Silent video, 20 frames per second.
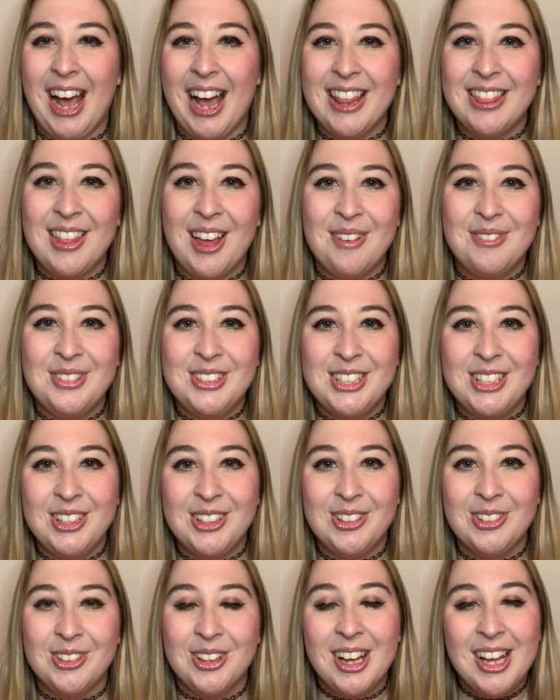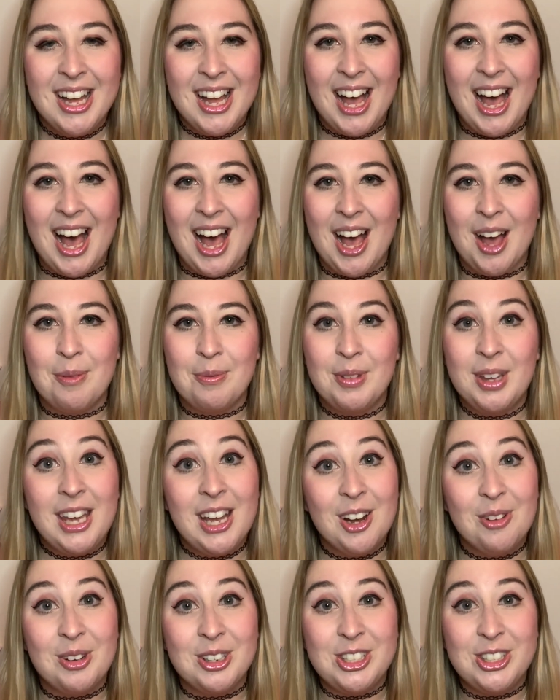I'd love to
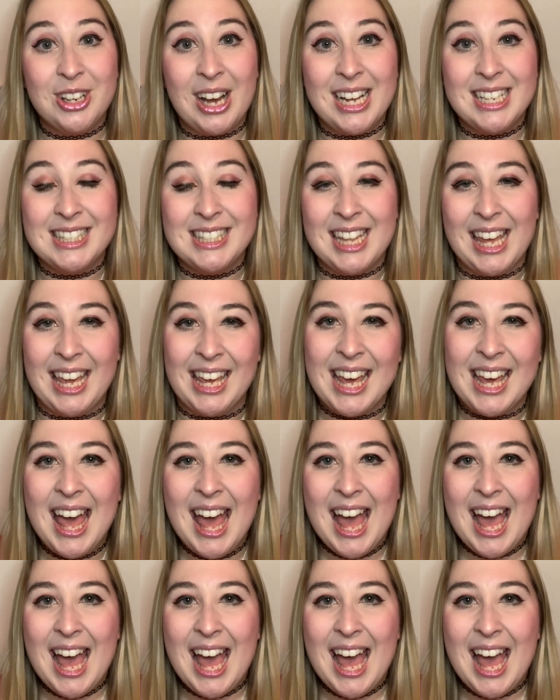hear what you guys think.